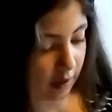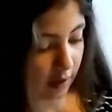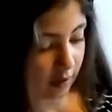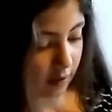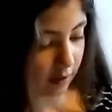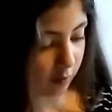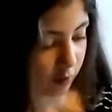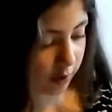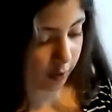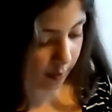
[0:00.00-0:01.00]
Okay,
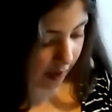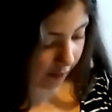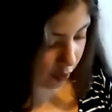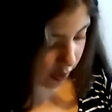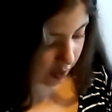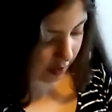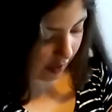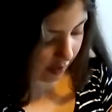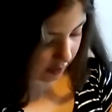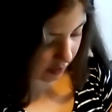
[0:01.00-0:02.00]
once we have got
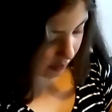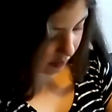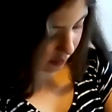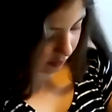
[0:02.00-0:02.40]
that,